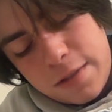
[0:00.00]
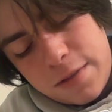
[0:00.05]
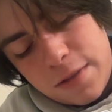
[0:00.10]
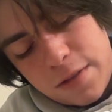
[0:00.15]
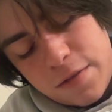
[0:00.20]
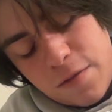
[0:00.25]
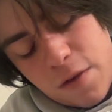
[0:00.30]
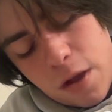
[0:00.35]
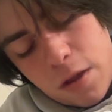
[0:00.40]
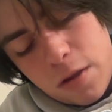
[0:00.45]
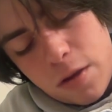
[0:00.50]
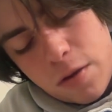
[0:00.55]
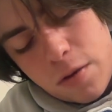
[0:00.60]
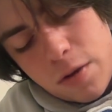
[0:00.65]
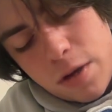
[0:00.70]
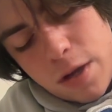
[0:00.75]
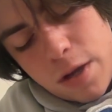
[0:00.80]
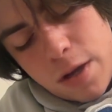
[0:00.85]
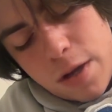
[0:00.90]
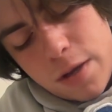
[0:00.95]
as follows:
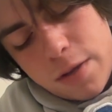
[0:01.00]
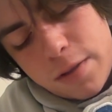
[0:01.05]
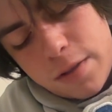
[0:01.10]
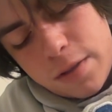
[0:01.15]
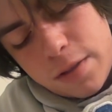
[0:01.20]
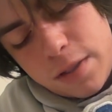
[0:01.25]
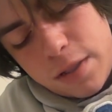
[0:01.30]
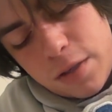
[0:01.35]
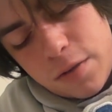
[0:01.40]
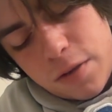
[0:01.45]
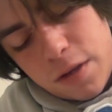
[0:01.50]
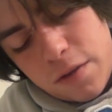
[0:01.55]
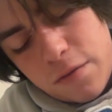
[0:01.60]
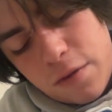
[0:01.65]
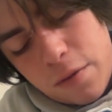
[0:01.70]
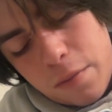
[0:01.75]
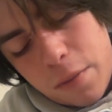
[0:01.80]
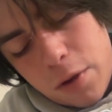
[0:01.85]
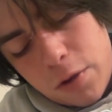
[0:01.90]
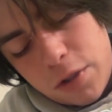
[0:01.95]
sincerity of
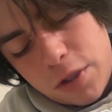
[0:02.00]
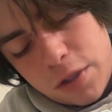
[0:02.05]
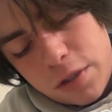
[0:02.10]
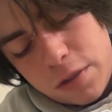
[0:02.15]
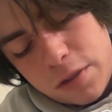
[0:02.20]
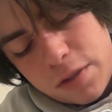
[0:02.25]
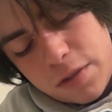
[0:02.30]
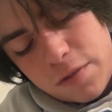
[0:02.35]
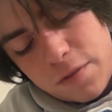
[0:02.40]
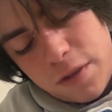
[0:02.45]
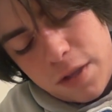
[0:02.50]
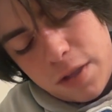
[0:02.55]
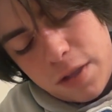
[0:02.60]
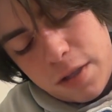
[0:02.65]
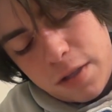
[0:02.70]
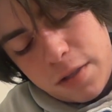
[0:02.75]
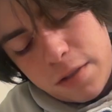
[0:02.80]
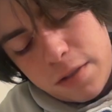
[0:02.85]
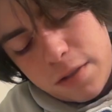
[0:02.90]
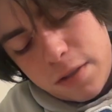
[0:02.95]
emotions,
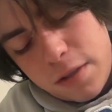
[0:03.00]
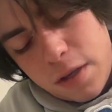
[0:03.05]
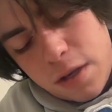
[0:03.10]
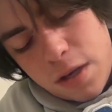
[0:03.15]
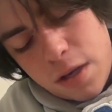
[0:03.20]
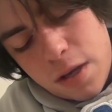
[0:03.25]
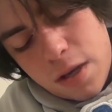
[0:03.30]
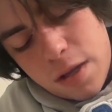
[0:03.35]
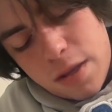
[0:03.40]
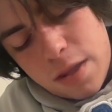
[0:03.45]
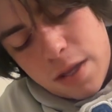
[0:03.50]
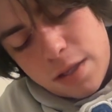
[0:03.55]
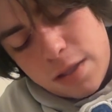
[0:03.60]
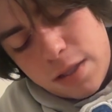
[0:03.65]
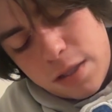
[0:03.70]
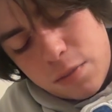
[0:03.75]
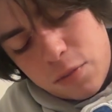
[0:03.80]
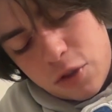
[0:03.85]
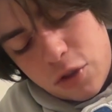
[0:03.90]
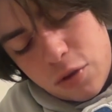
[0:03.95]
feelings that
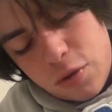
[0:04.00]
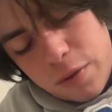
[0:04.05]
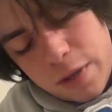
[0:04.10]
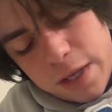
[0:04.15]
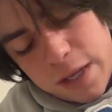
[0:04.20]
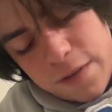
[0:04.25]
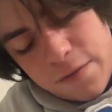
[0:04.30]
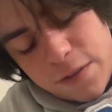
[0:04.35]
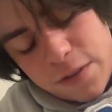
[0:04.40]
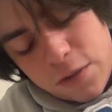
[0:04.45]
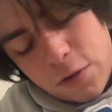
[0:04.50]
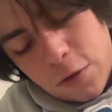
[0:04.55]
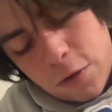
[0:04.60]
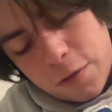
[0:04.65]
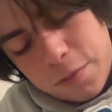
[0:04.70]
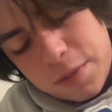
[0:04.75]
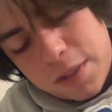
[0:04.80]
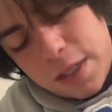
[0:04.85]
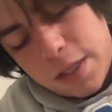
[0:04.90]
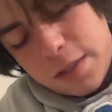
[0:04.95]
seem true in given
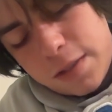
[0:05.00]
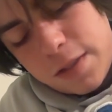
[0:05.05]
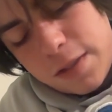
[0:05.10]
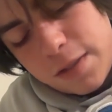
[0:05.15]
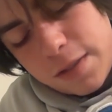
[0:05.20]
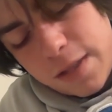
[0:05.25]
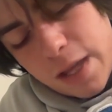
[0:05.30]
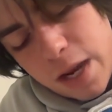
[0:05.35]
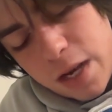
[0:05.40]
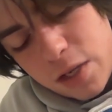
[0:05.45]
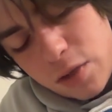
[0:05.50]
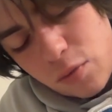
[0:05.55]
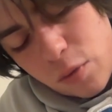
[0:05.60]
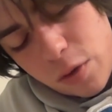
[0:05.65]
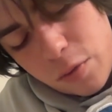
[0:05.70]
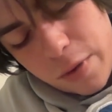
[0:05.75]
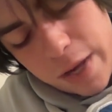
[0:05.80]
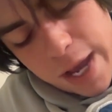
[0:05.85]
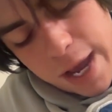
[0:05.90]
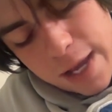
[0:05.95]
circumstances. That is
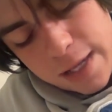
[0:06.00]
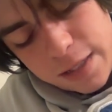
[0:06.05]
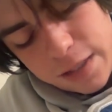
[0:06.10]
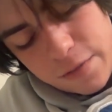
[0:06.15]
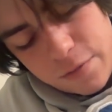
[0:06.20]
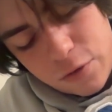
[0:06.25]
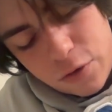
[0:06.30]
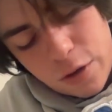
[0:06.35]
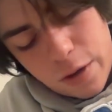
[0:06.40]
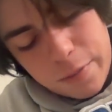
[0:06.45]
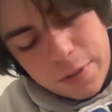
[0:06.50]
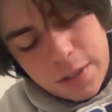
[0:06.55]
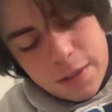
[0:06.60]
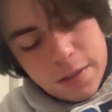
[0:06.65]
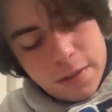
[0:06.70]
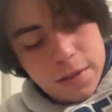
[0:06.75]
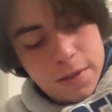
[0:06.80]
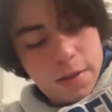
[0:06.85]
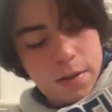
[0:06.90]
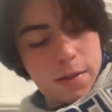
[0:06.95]
what we ask of a
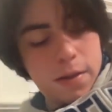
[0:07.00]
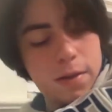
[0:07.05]
dramatist.